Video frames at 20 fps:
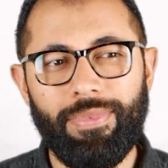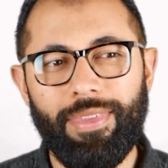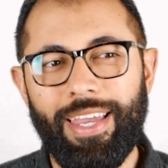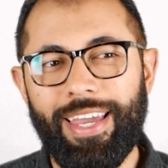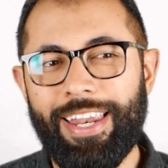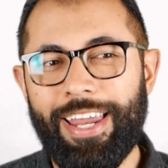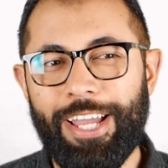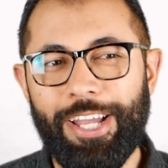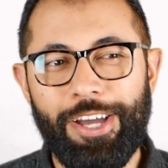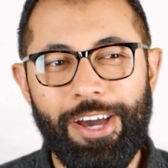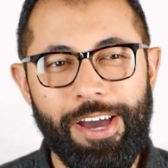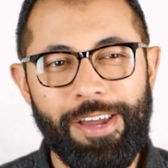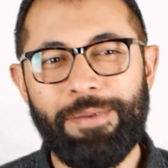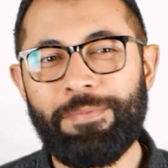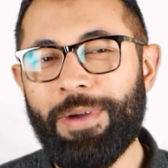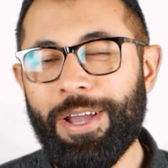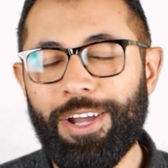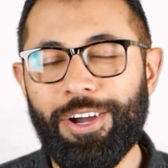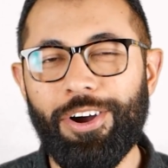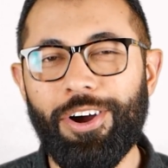and I got in
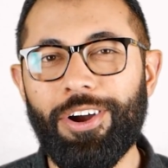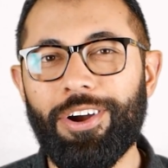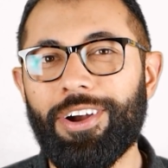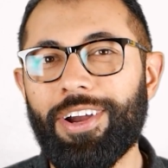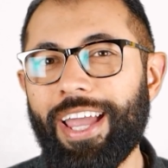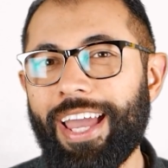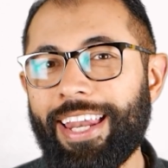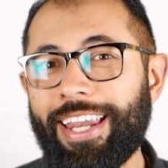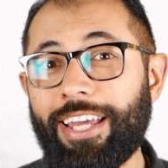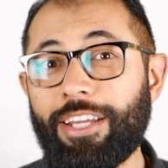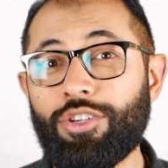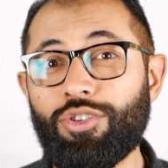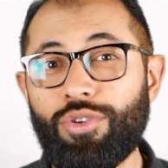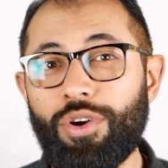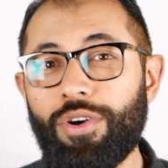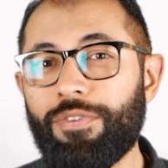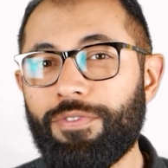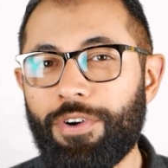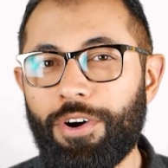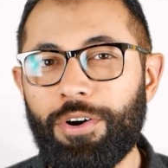my car and I
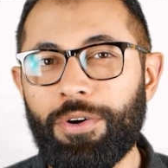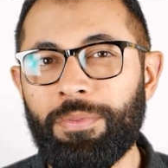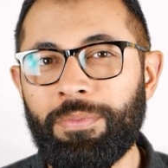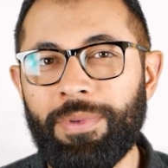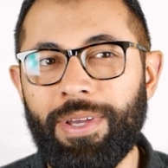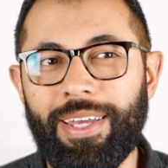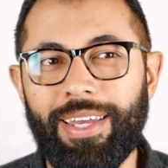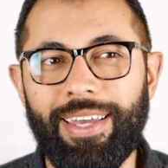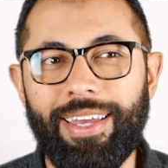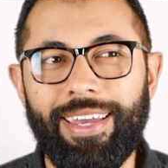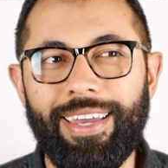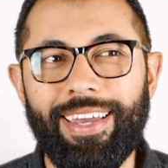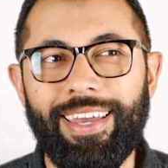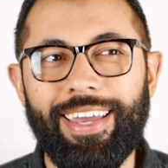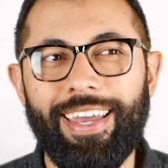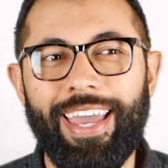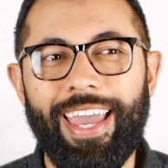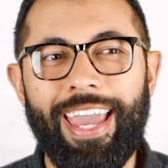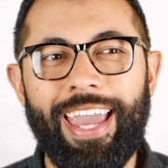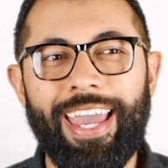drove home,
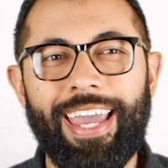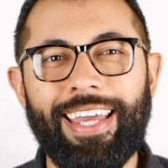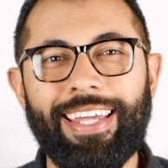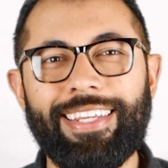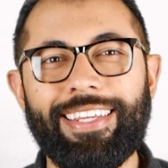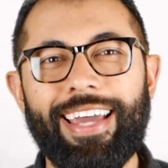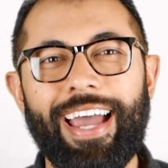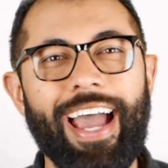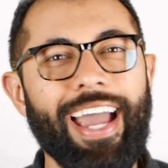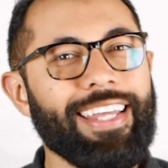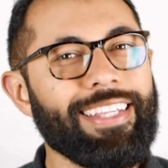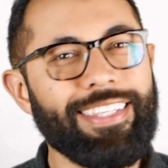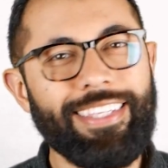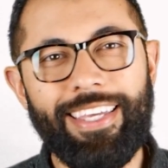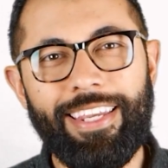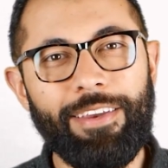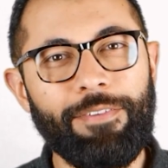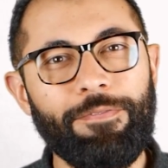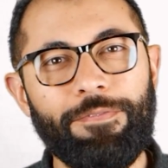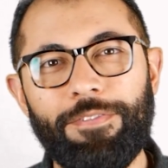and I
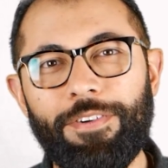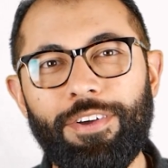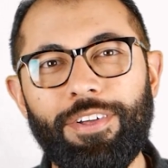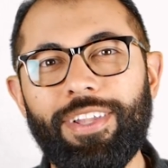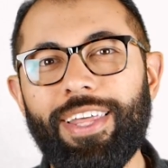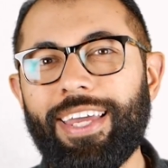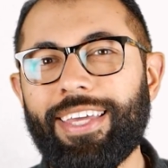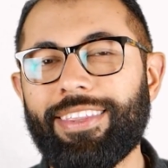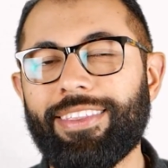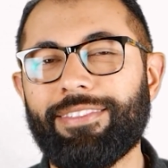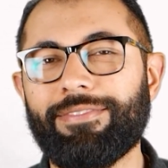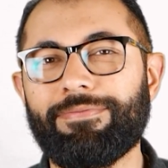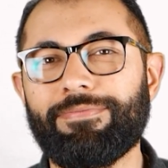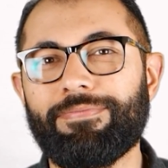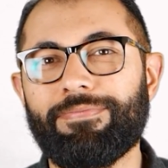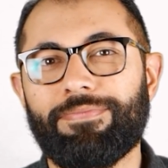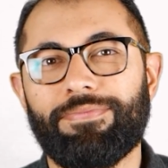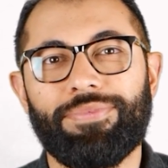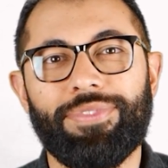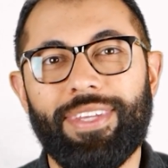didn't feel like
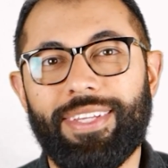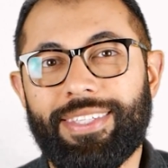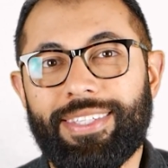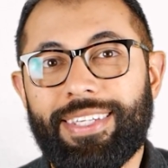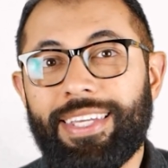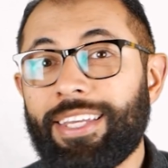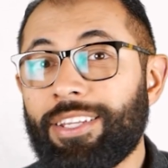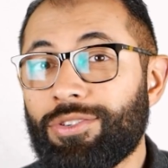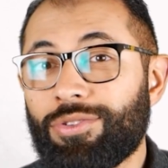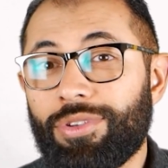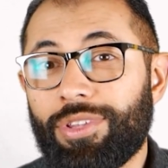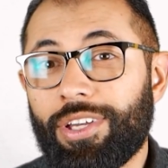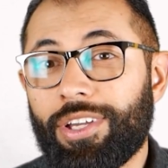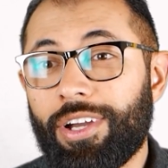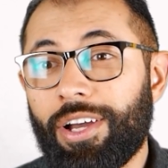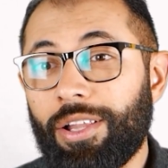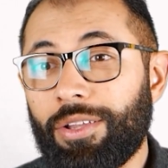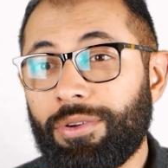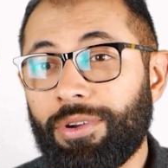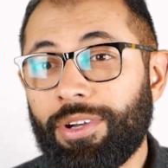the tint or the
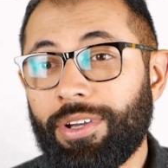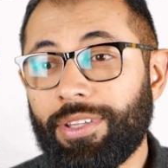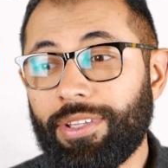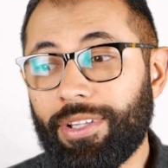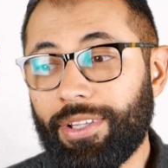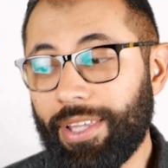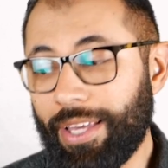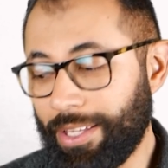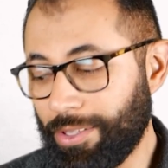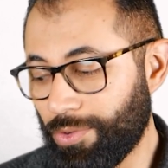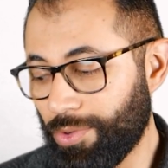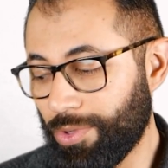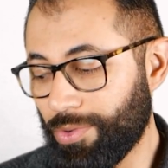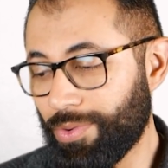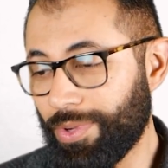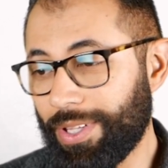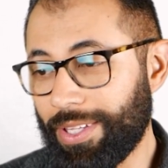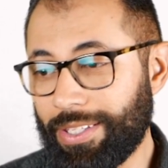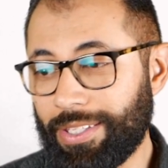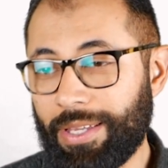coloring on the lens was
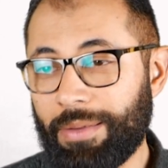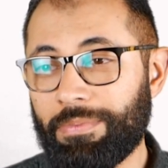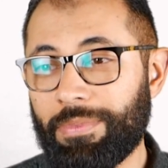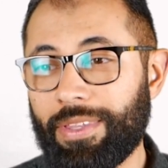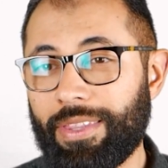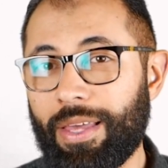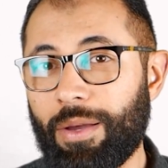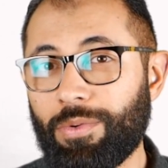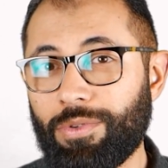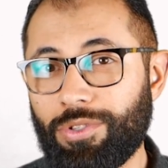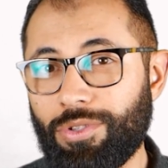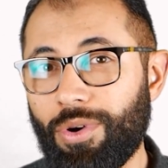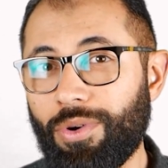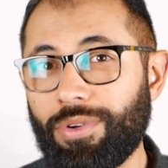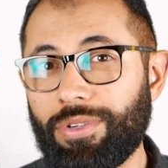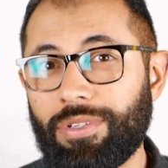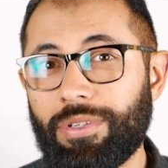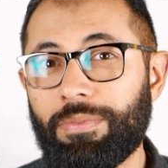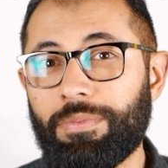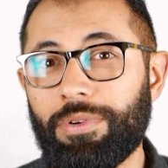really something that was
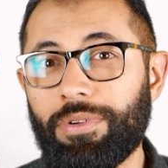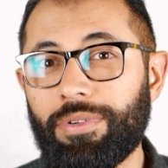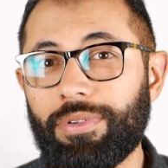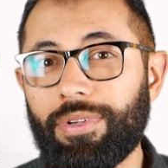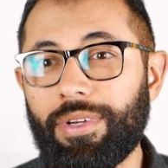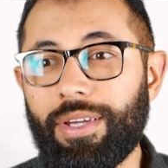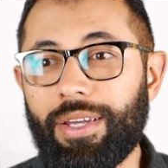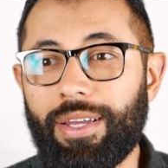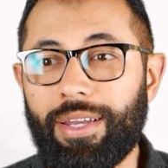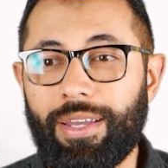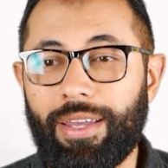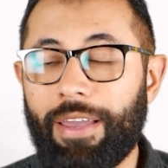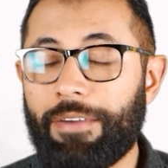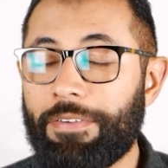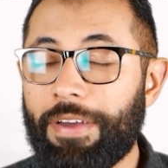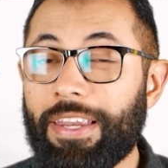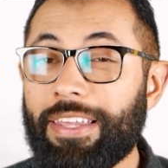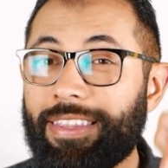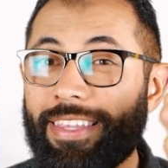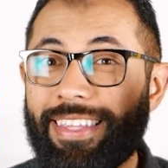noticeable. If
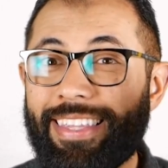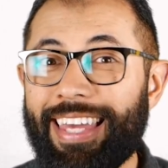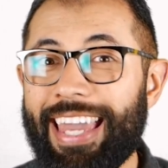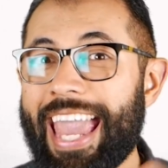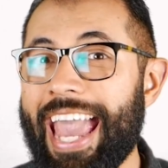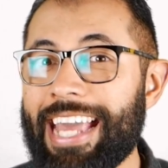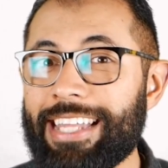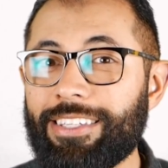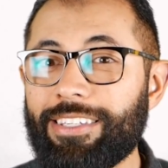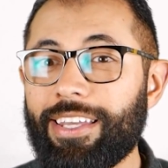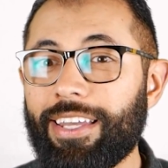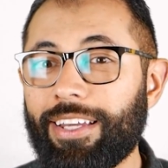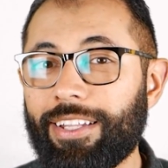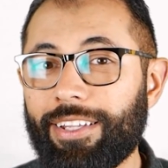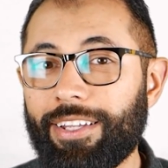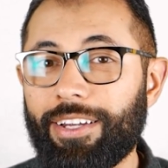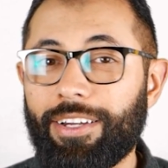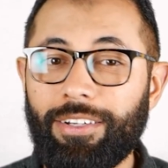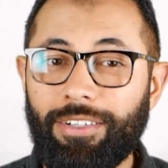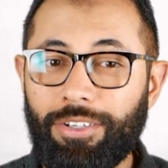anything, the
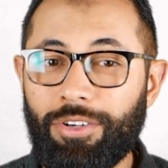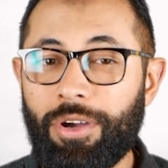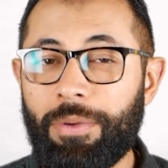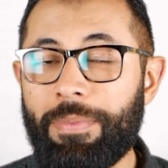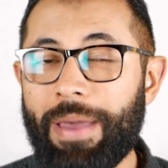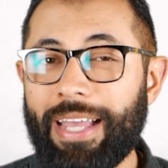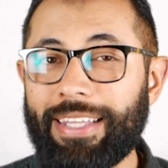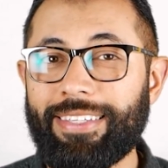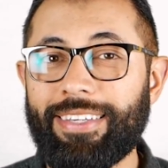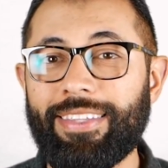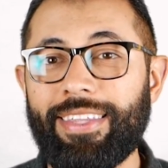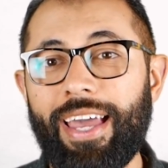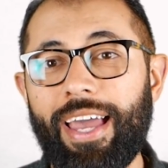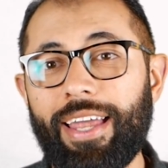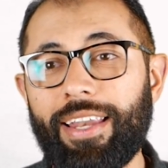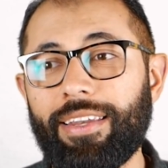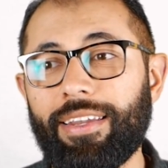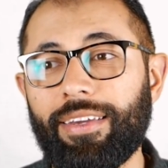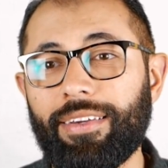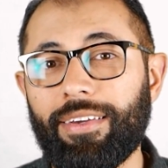anti-glare, going back to
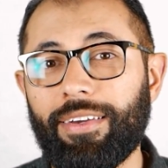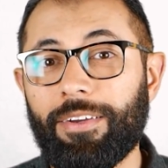that,